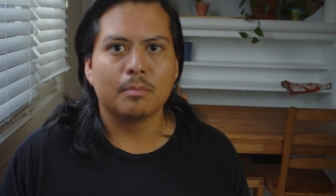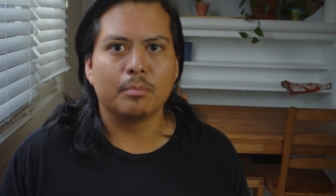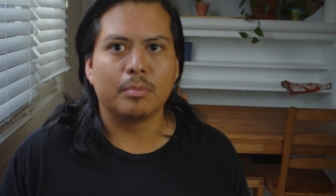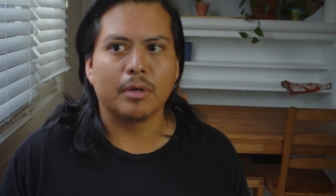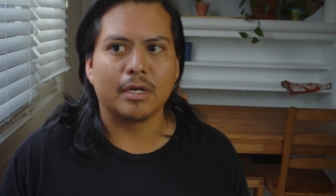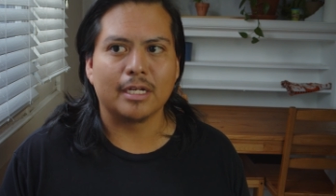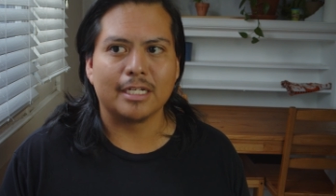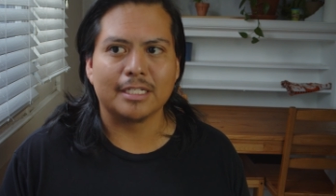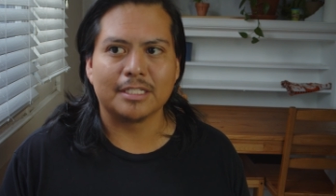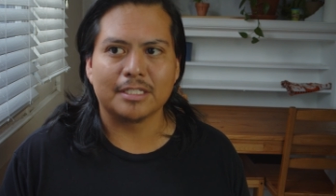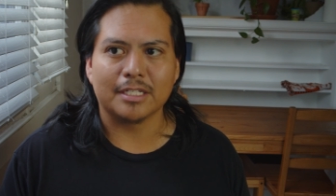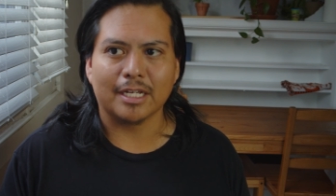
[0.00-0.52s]

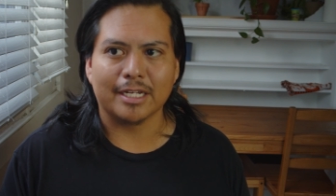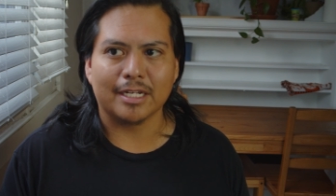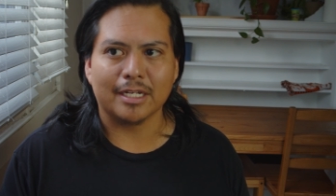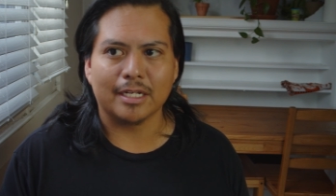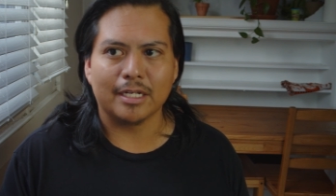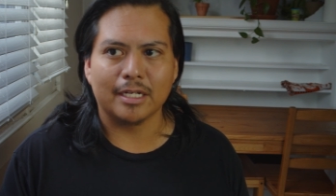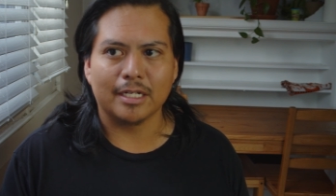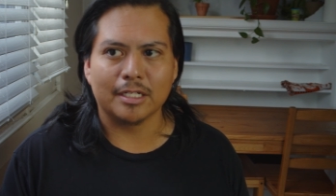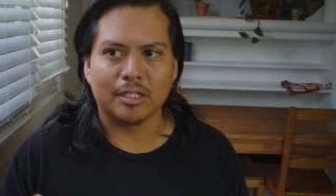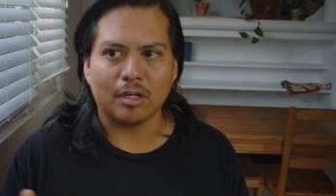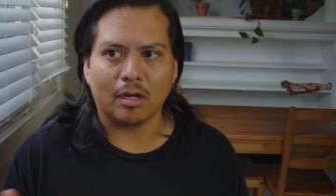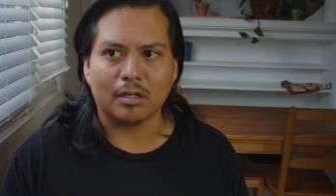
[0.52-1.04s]
but it's like
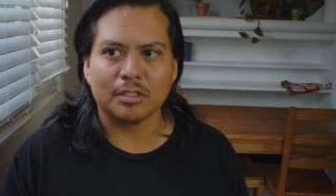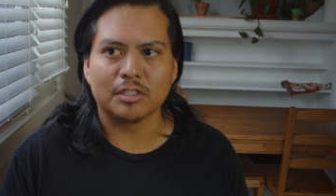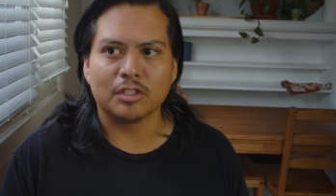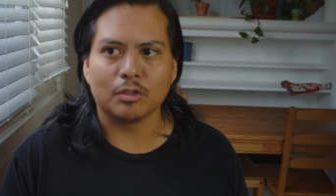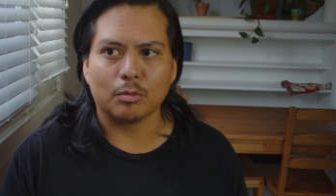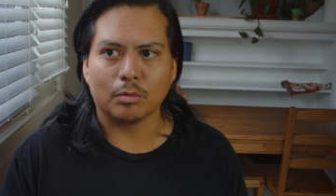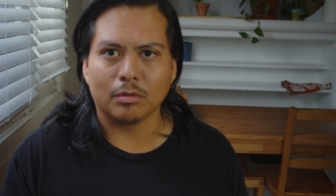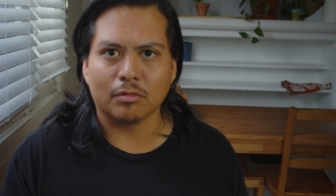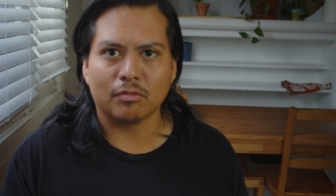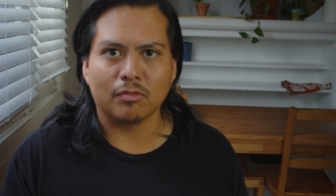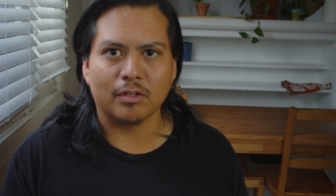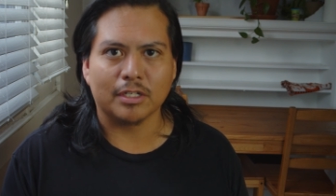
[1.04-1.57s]
it's also
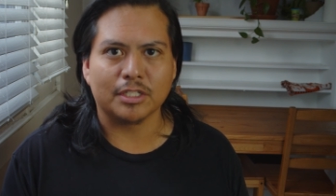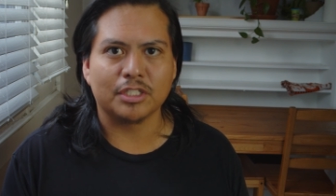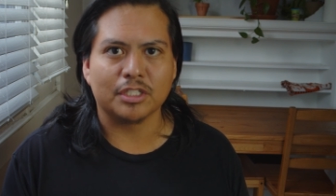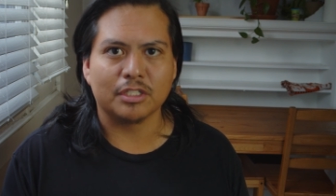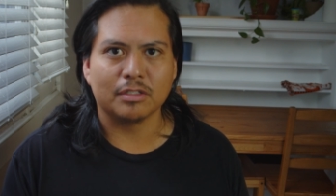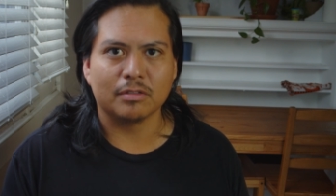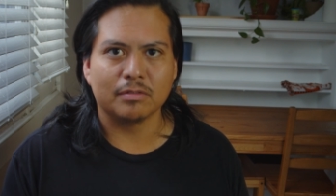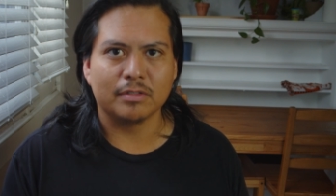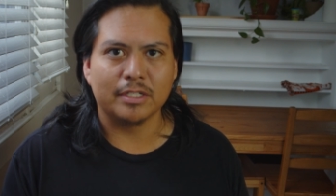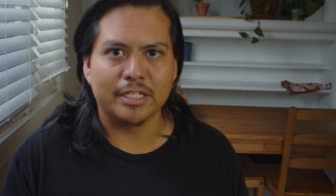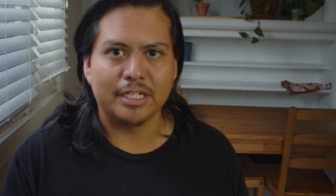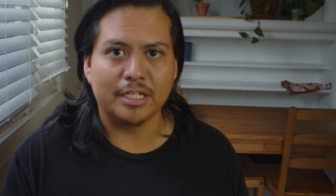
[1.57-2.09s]
a reflection
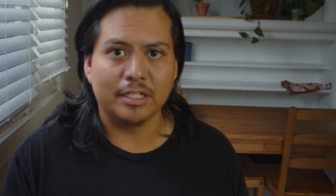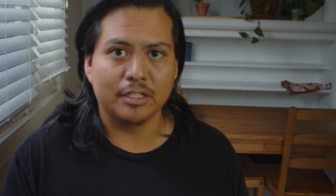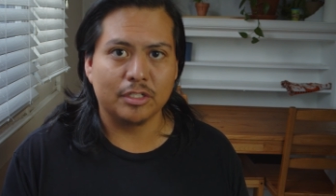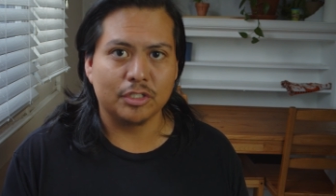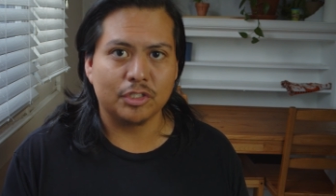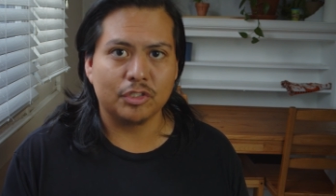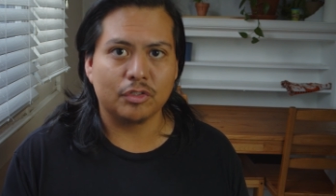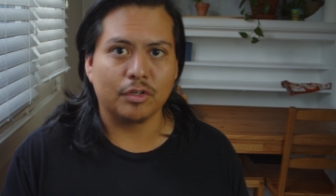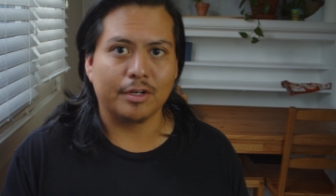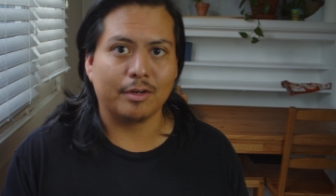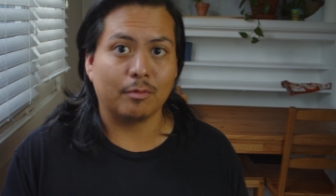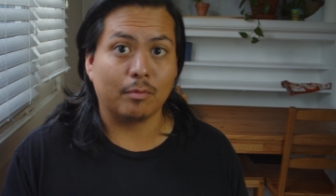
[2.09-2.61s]
of the
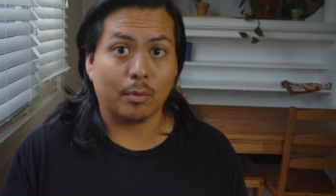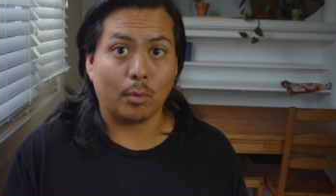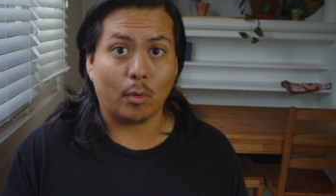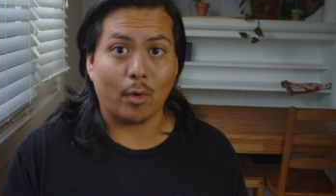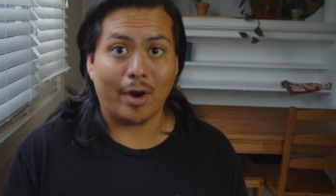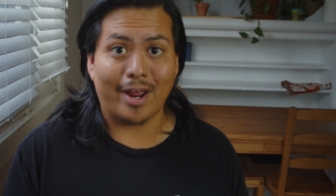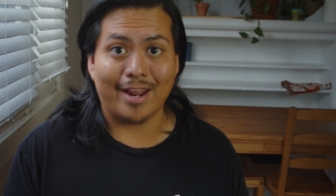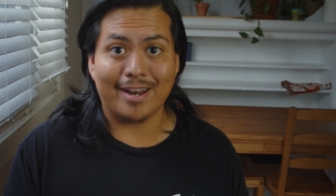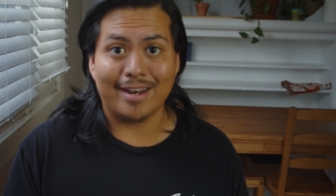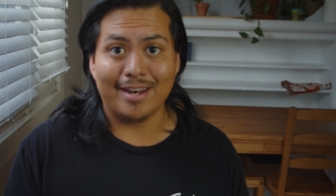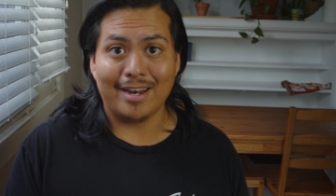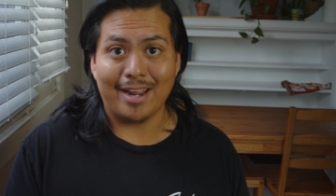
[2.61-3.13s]
industry and where we're
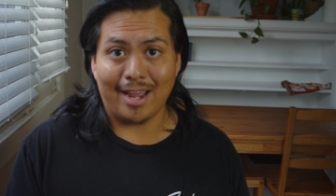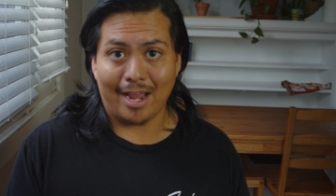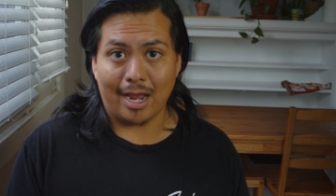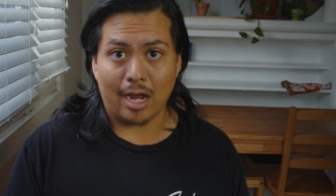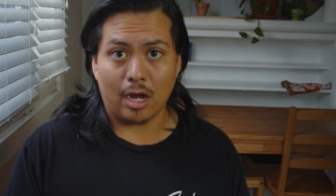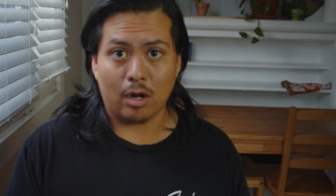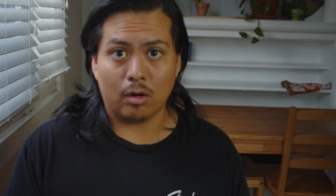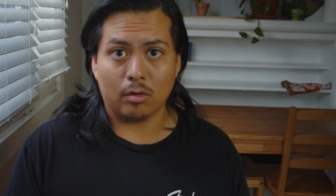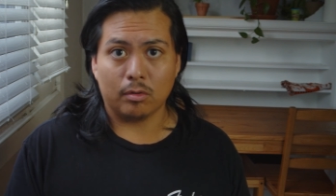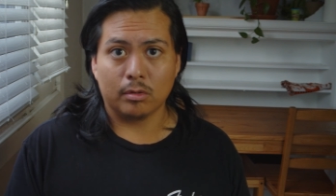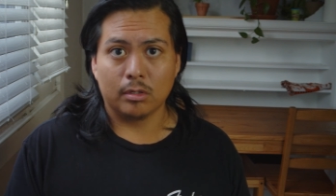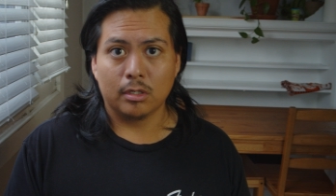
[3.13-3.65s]
at
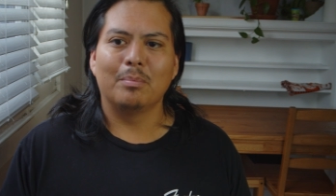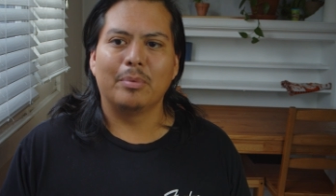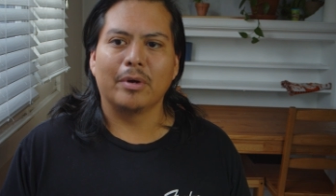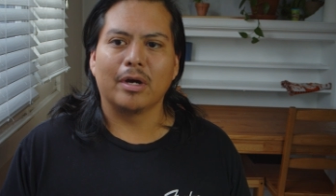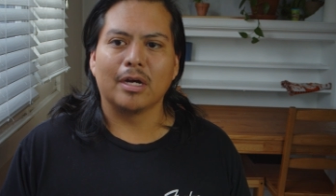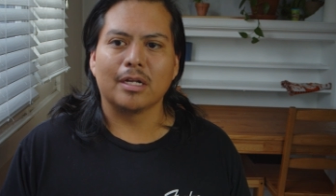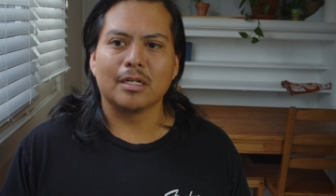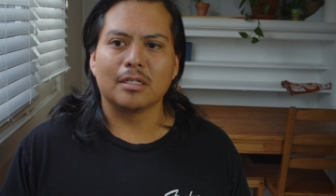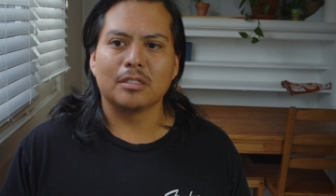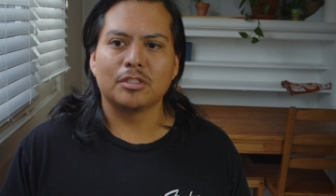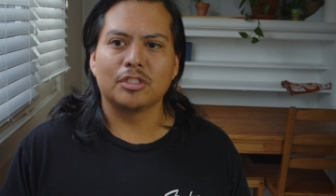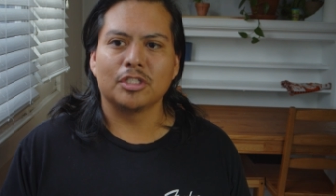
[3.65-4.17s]
now.
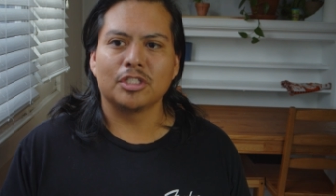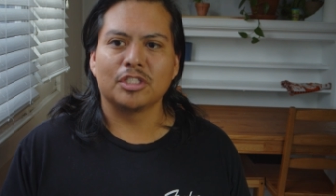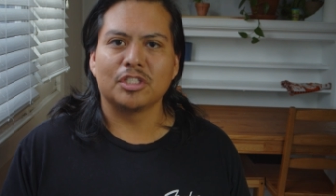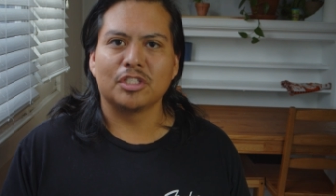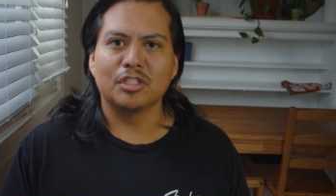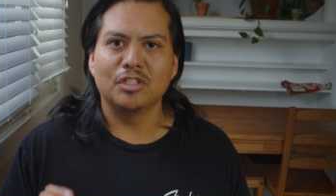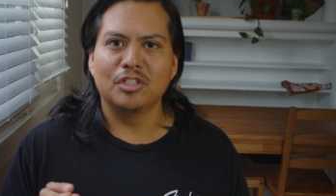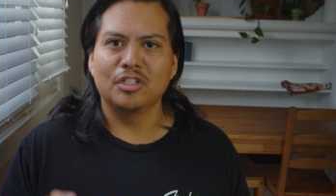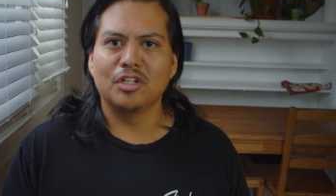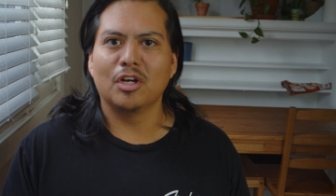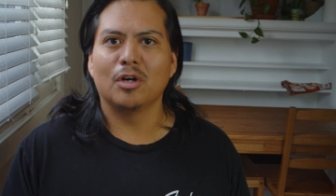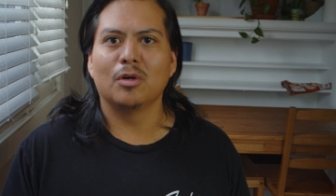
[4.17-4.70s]
But just
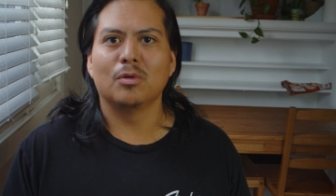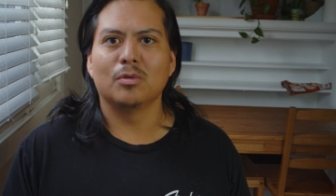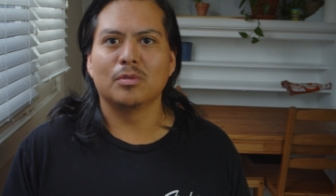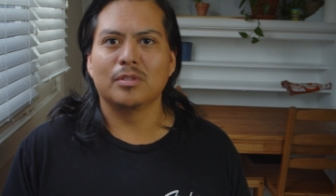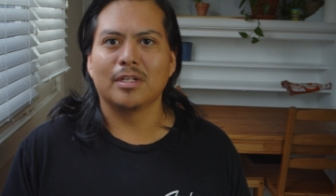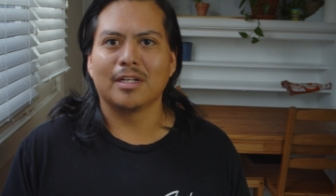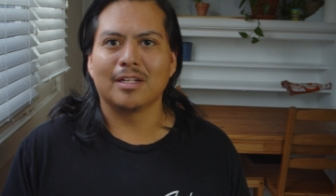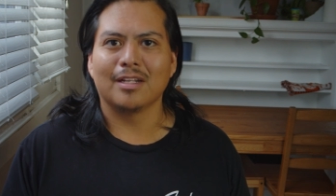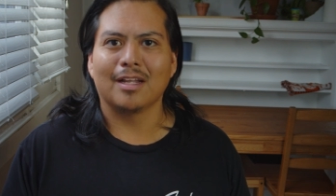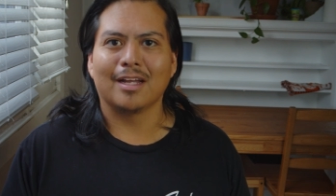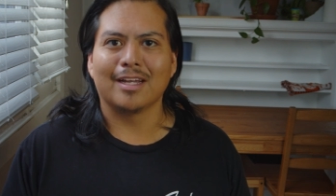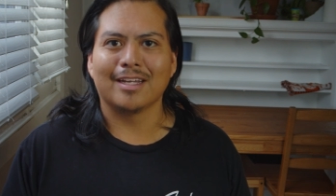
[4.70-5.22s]
know
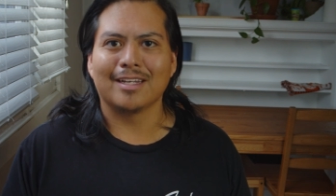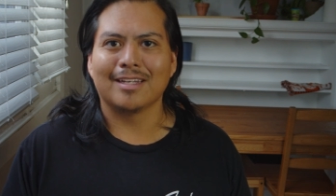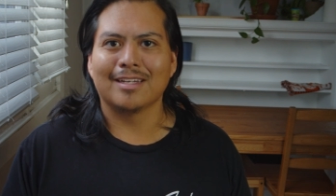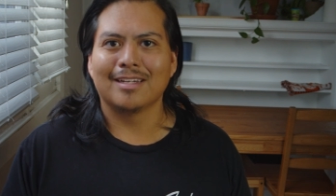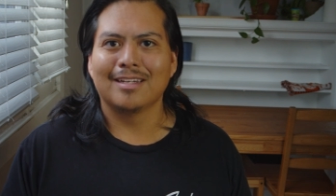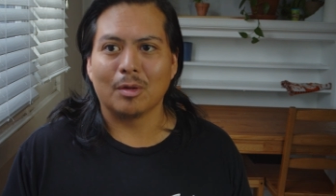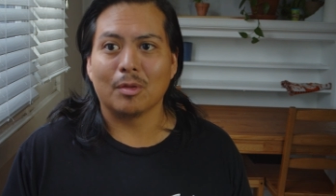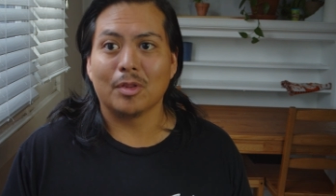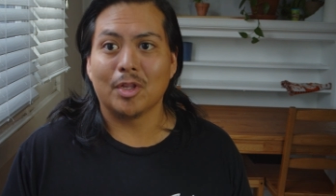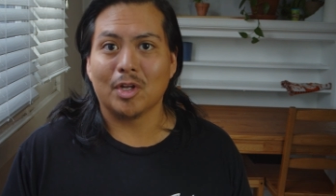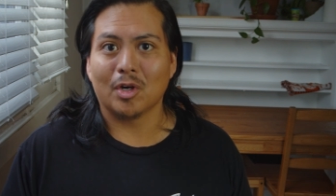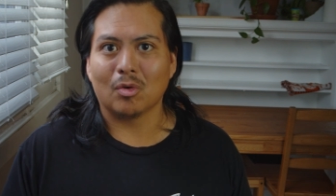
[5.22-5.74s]
that like, you
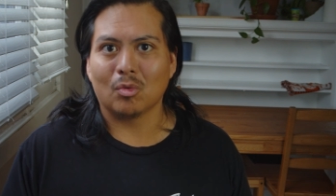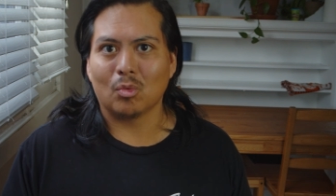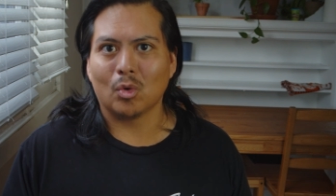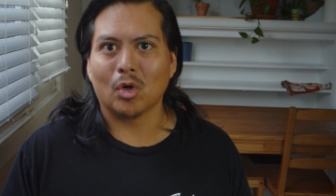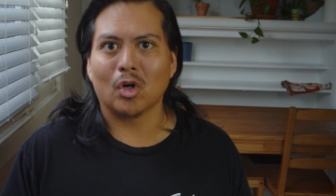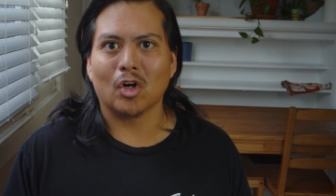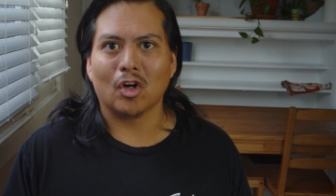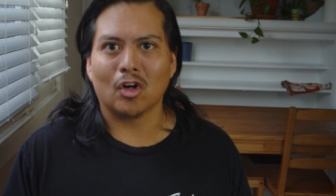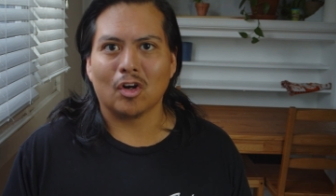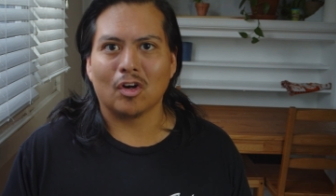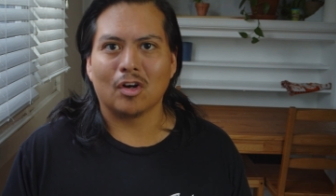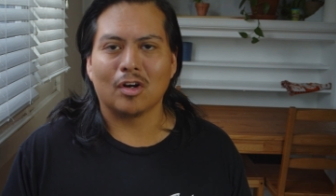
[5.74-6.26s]
know, there
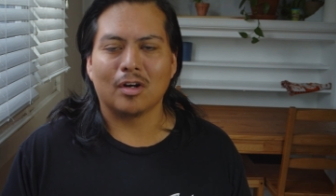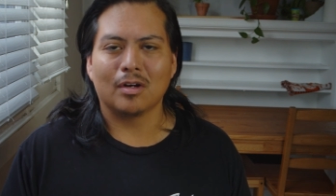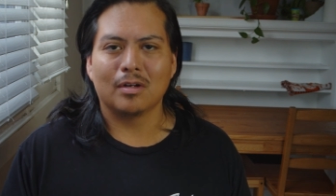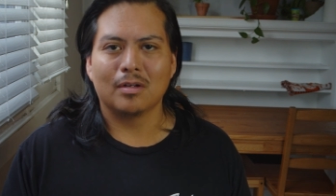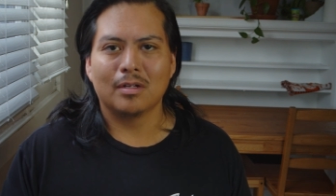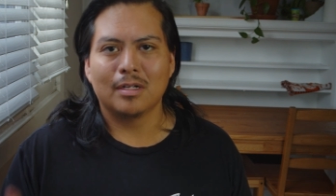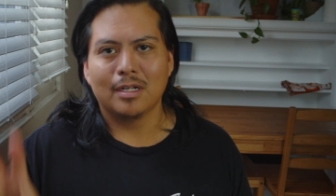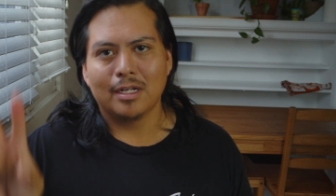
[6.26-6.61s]
were